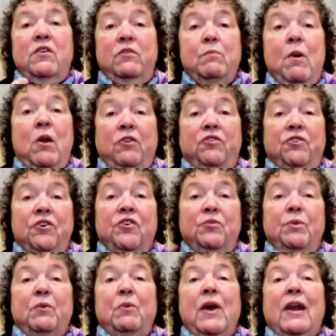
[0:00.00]
small church,
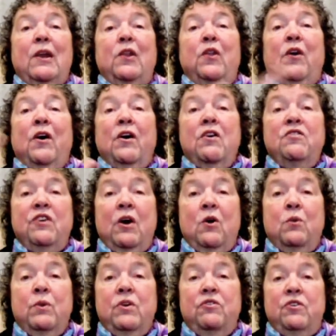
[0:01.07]
but we had a large
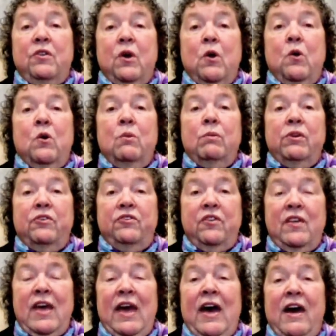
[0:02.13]
outreach to the homeless, to
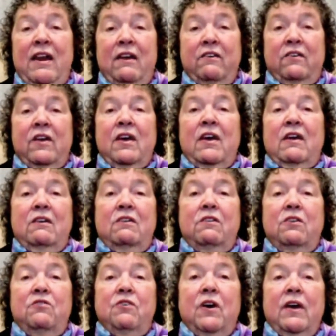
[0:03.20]
the addicts, to
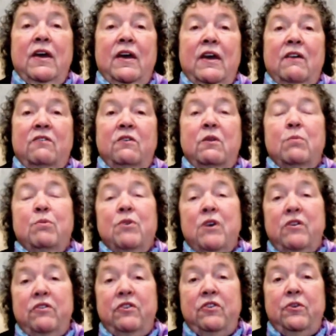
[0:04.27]
the drug addicts, to the
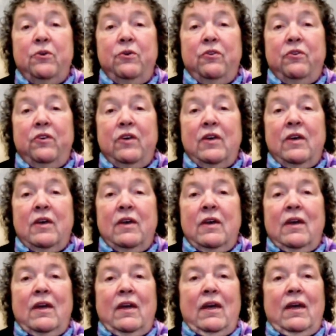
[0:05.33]
prostitutes.
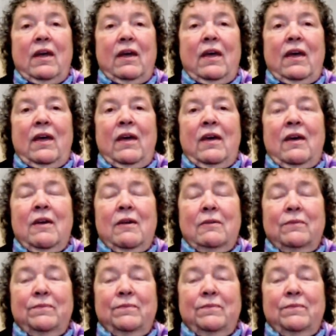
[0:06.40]
And